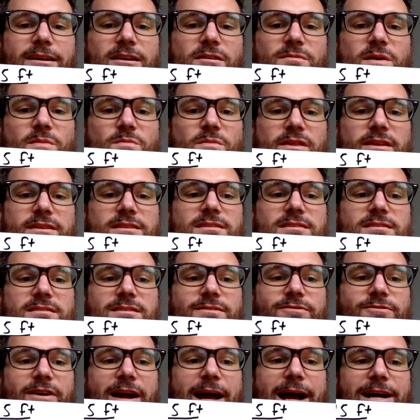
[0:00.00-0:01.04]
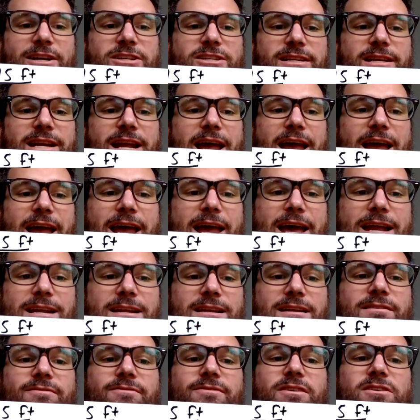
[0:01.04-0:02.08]
Remember, this is a fraction and a
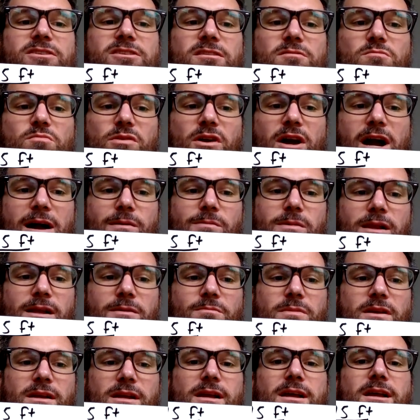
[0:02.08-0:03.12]
division problem,